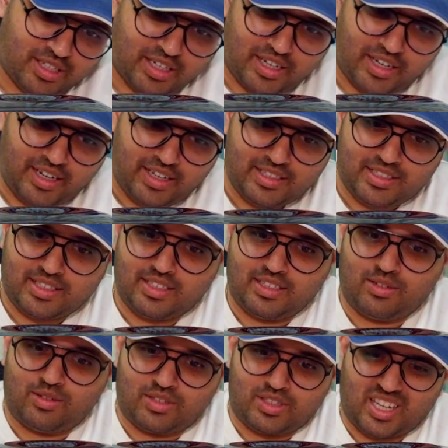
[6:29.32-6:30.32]
are at least
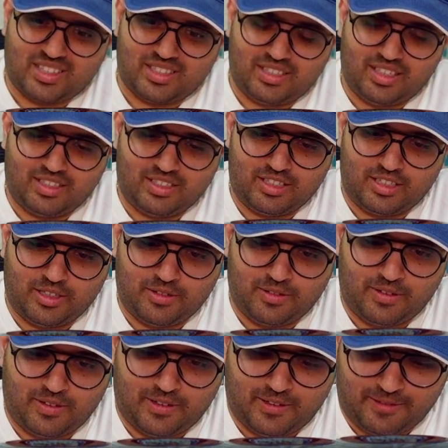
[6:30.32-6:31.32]
touch sensitive.
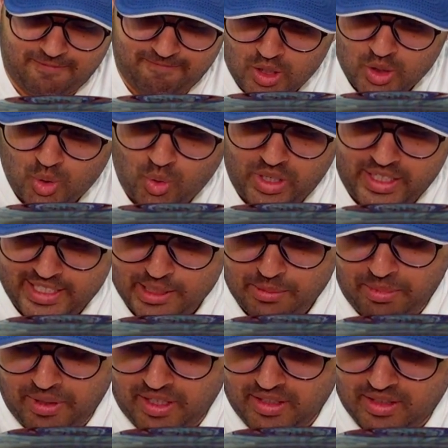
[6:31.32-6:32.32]
So let us
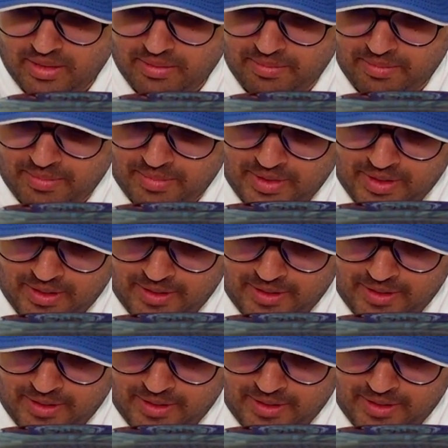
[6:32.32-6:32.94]
play some